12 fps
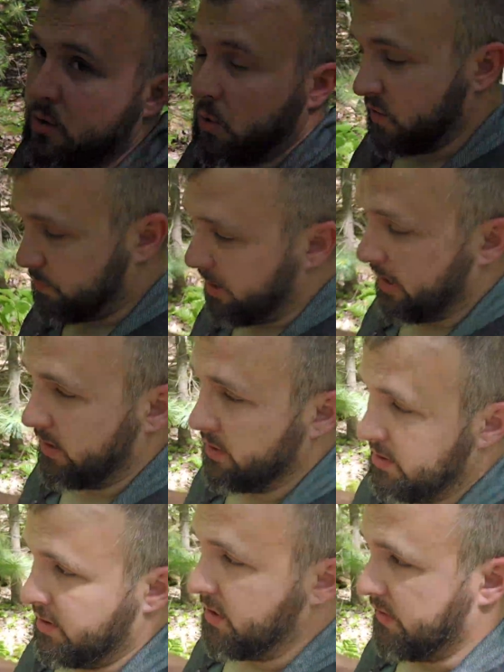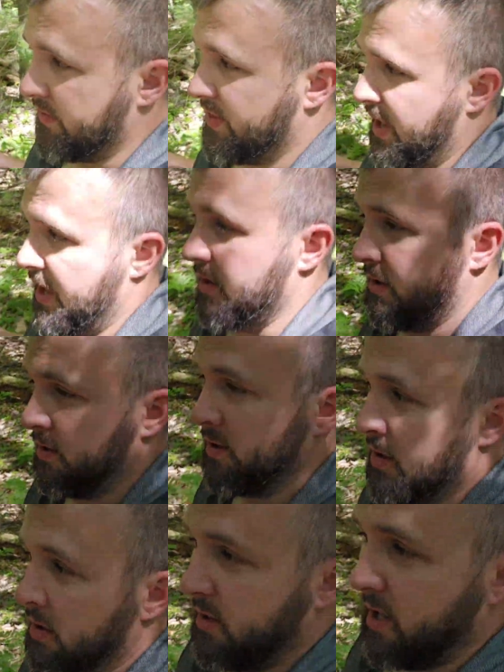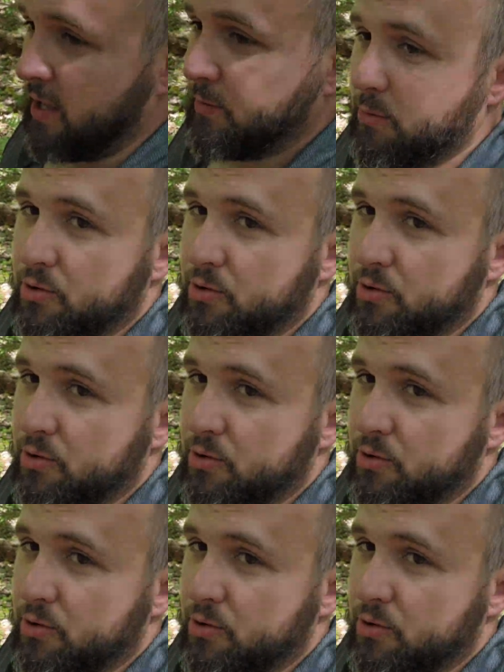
was big, I'll give it that. And we